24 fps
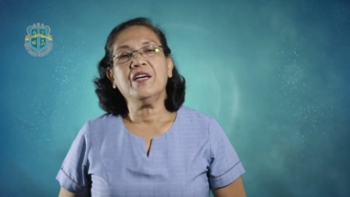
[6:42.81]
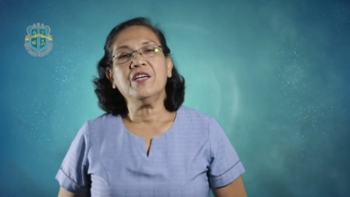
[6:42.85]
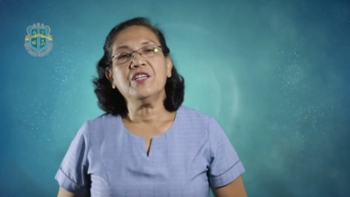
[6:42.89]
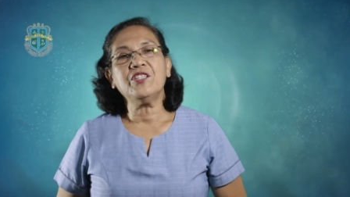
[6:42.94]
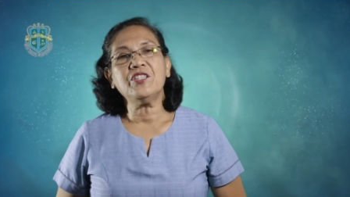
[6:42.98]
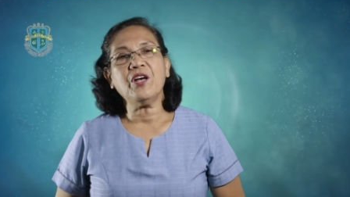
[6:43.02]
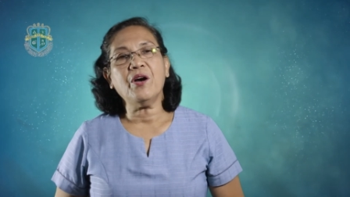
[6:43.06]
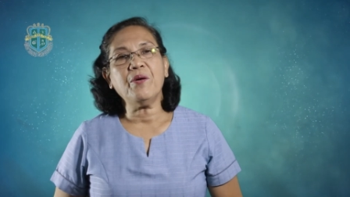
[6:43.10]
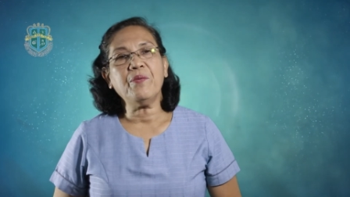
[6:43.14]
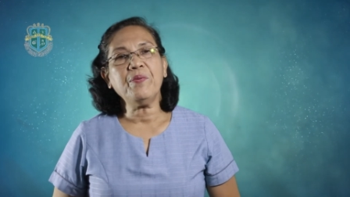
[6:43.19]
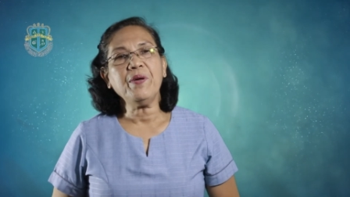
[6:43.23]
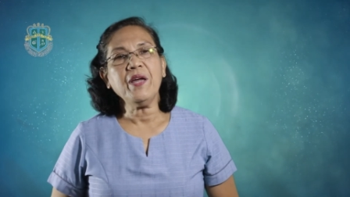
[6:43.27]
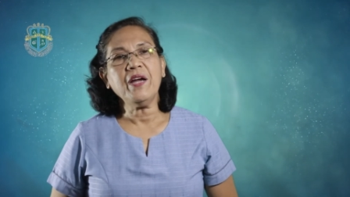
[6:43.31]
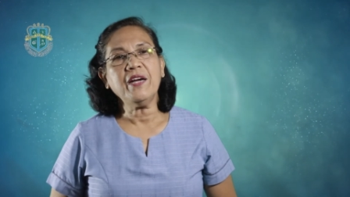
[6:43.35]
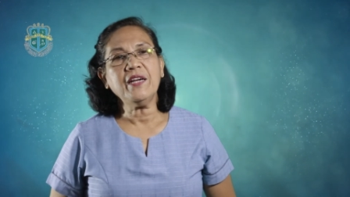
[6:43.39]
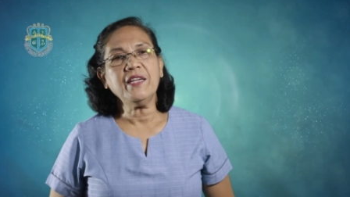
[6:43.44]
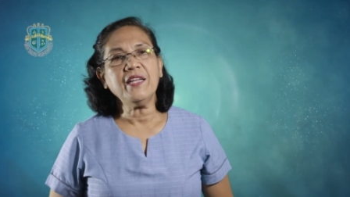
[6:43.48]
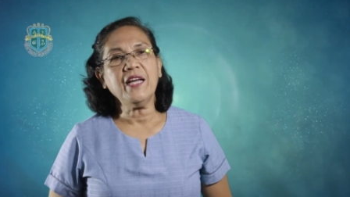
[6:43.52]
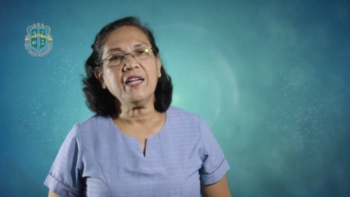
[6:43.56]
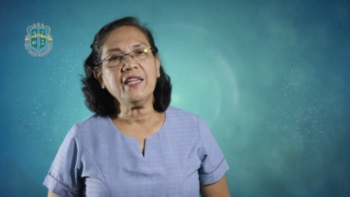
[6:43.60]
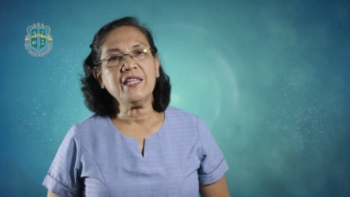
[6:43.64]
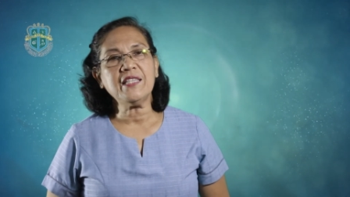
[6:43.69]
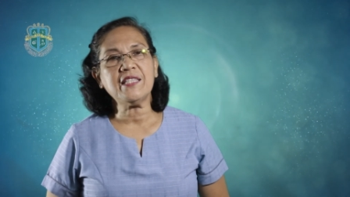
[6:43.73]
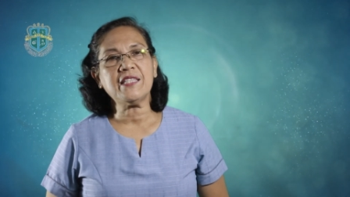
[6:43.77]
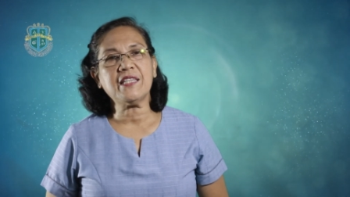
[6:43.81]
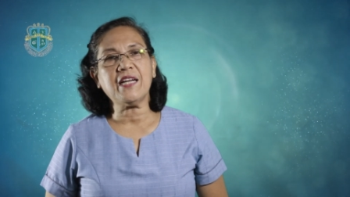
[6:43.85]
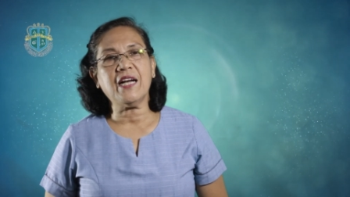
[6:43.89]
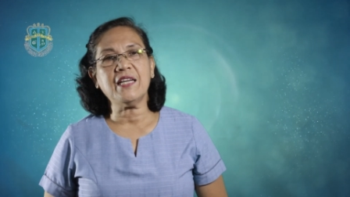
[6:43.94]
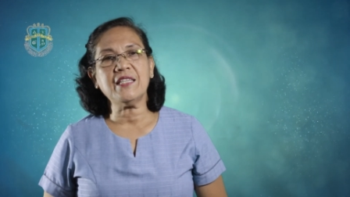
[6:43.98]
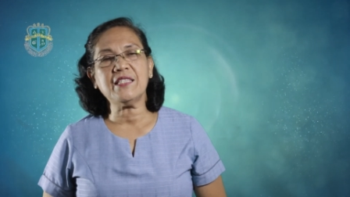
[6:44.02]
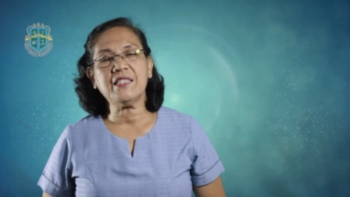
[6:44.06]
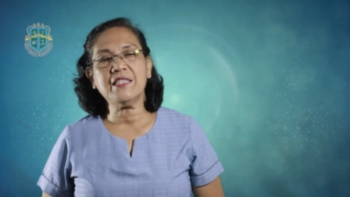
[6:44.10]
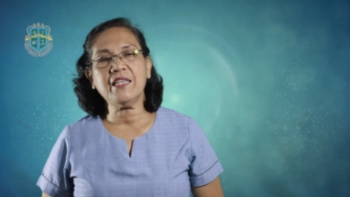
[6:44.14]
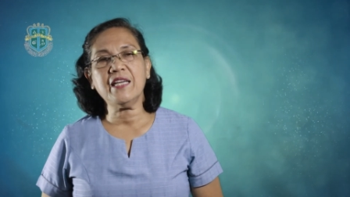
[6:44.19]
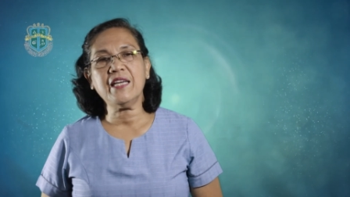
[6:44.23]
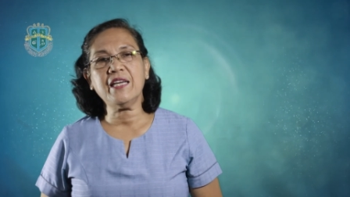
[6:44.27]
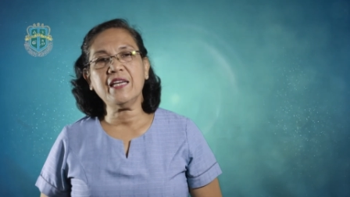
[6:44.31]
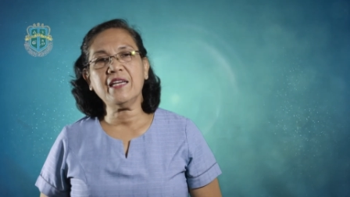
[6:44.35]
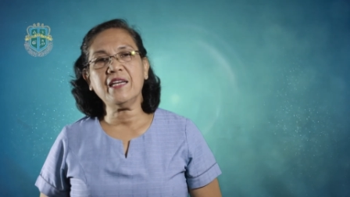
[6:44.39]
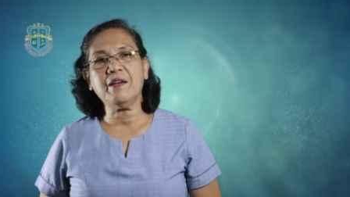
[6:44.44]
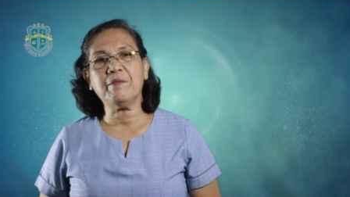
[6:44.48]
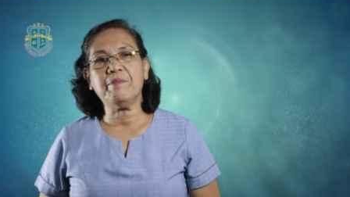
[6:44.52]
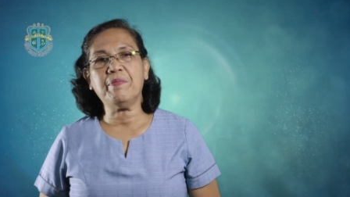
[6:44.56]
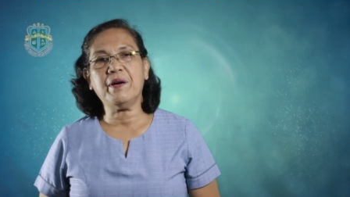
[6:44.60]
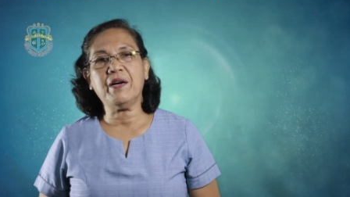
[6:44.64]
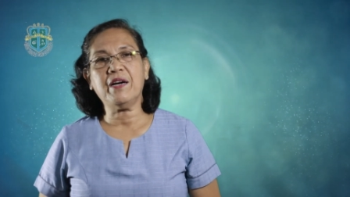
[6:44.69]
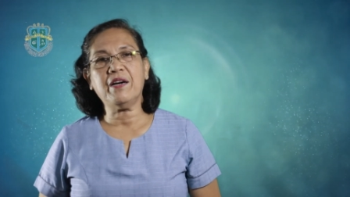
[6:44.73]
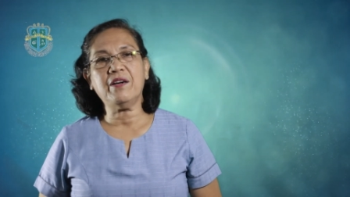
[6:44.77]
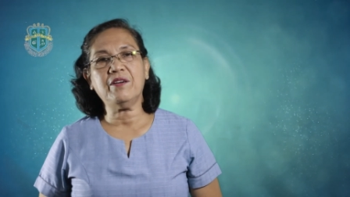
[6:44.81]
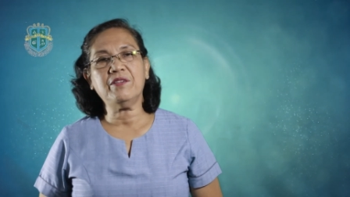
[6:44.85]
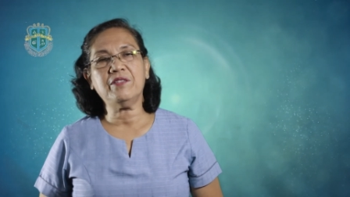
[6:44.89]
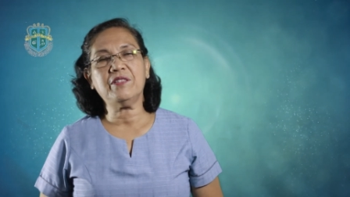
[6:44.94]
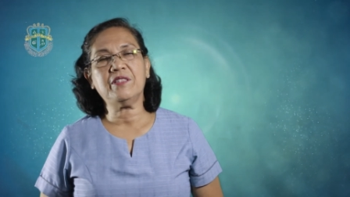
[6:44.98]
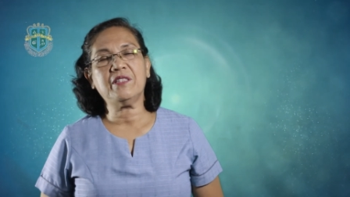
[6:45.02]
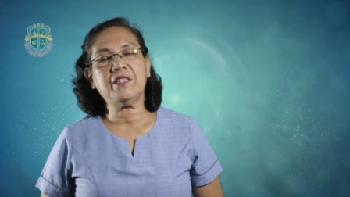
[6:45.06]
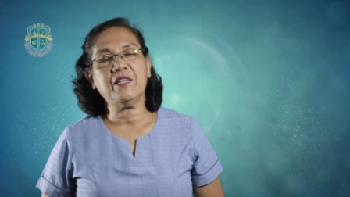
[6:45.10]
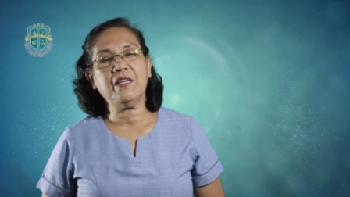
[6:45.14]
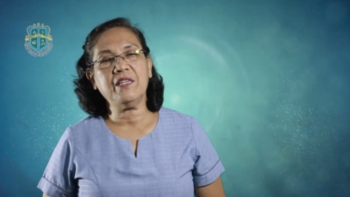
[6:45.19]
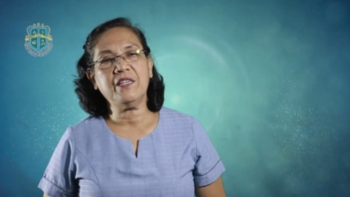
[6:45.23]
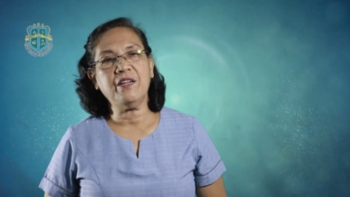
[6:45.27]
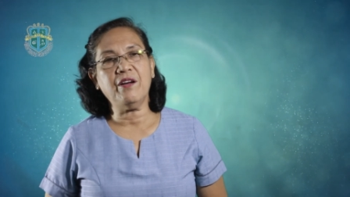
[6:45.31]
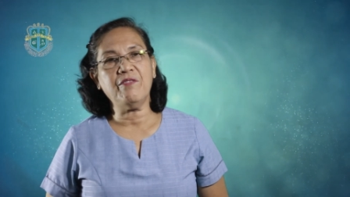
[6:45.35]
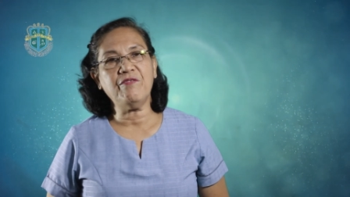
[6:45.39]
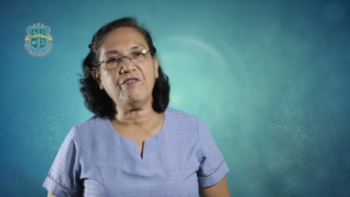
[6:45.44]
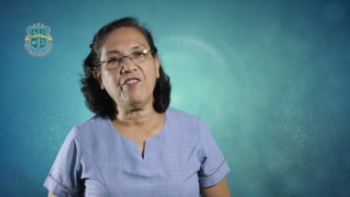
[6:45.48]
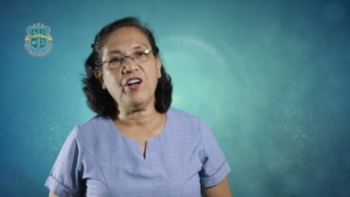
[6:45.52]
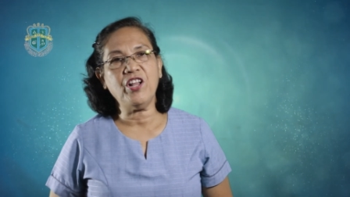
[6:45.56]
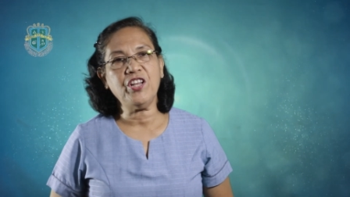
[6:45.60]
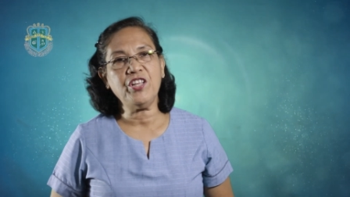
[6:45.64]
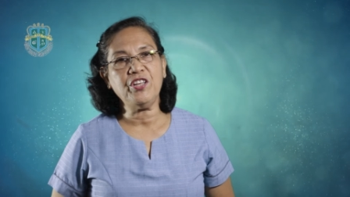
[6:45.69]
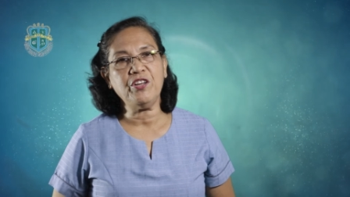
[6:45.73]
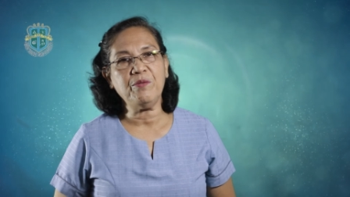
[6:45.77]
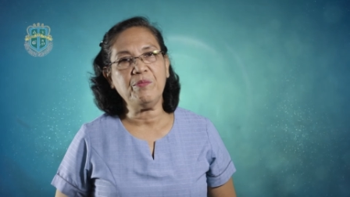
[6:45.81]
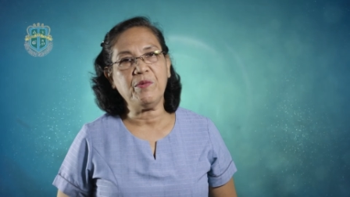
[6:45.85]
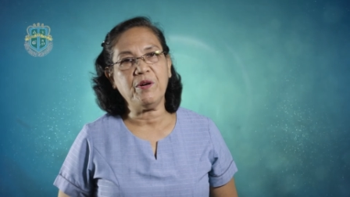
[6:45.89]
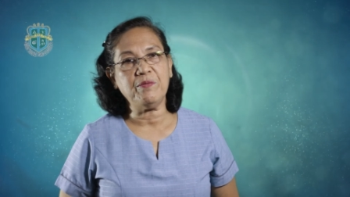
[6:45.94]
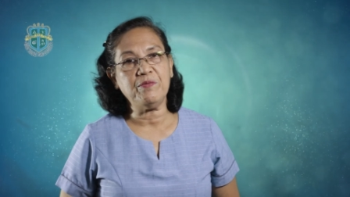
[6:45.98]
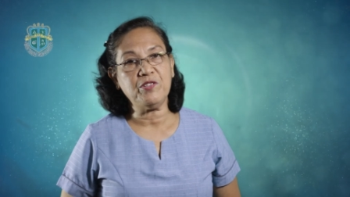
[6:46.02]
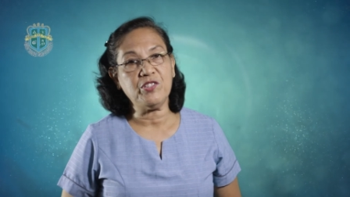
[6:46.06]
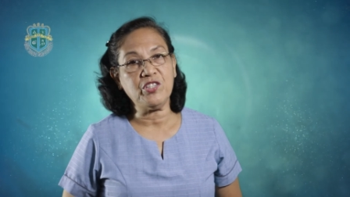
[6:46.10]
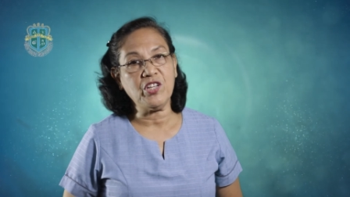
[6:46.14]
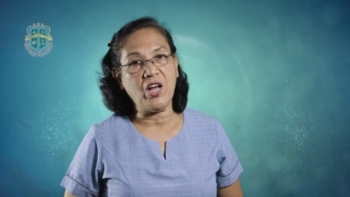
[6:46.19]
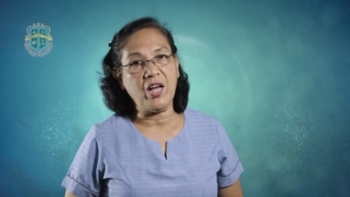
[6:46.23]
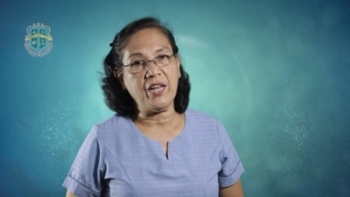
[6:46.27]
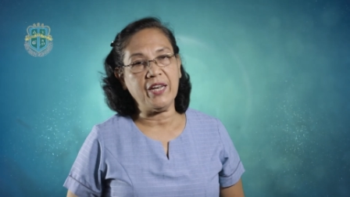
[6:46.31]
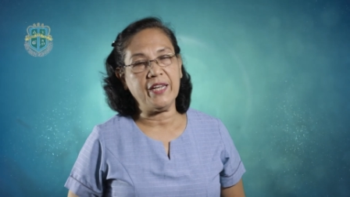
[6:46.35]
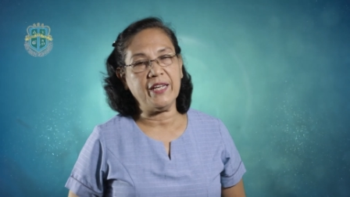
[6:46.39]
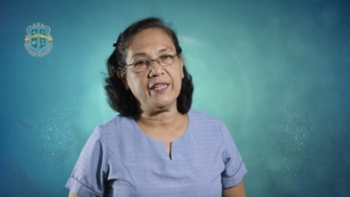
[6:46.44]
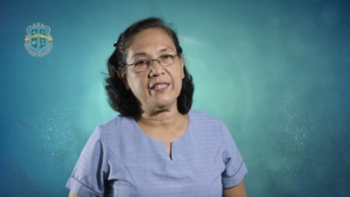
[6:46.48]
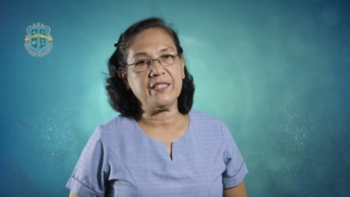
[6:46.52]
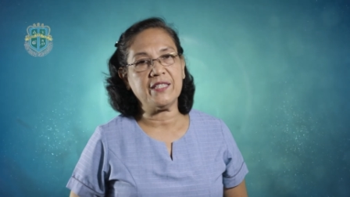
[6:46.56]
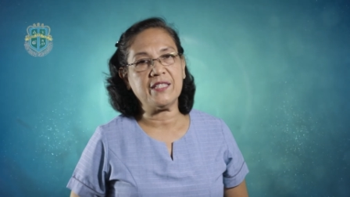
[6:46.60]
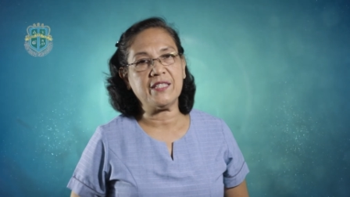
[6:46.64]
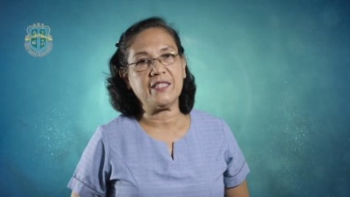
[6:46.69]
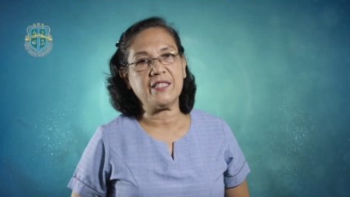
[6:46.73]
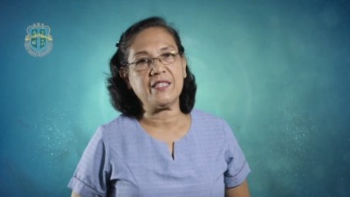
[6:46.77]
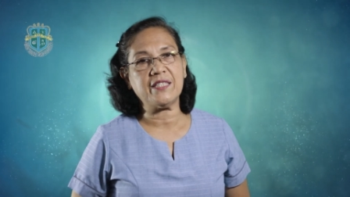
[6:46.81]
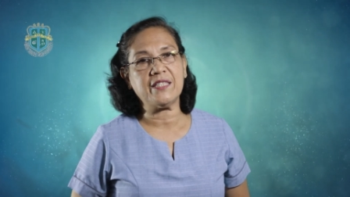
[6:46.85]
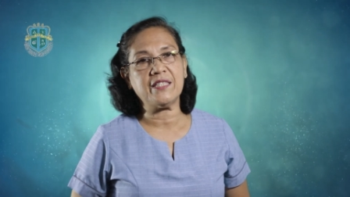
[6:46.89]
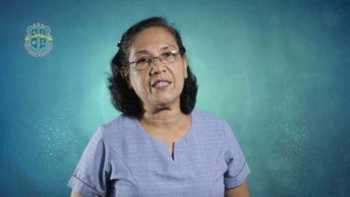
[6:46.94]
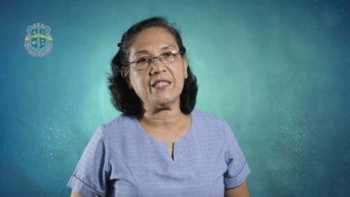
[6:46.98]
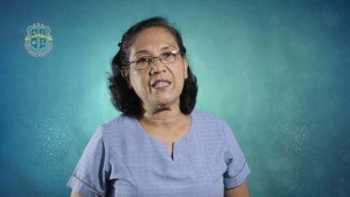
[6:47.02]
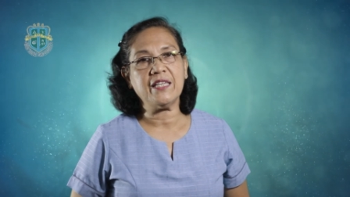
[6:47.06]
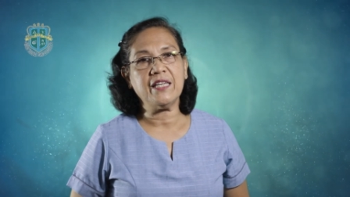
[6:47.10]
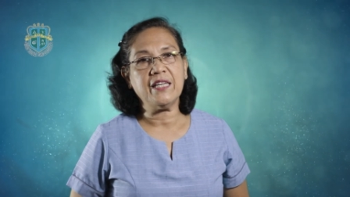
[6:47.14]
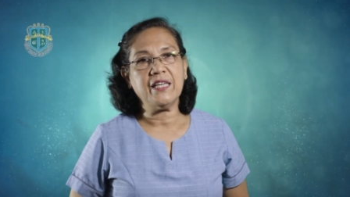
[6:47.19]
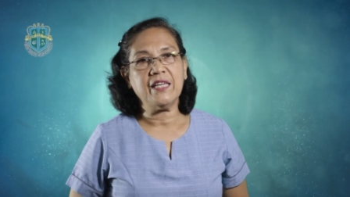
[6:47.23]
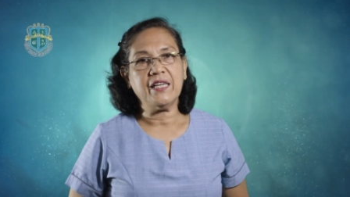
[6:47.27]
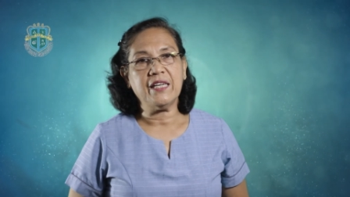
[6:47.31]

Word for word: So we are done discussing about the volume of solids.